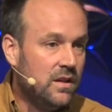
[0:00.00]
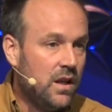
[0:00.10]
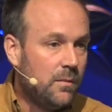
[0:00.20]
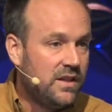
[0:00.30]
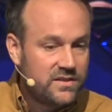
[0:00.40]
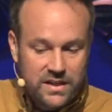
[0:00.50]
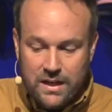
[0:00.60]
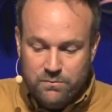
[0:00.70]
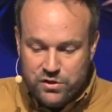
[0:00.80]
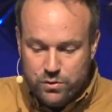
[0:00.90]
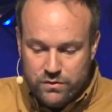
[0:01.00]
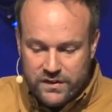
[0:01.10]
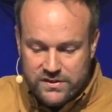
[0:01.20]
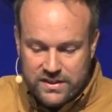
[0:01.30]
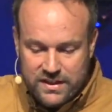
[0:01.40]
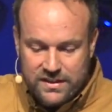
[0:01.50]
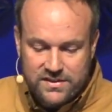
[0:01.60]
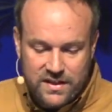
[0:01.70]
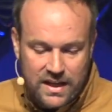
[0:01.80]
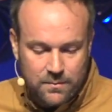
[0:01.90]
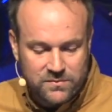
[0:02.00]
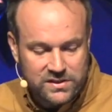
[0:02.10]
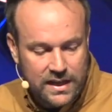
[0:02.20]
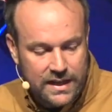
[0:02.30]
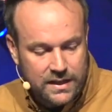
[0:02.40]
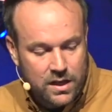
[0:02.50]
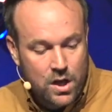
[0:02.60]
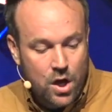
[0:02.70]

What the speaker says: I mean, he's named two of his kids names like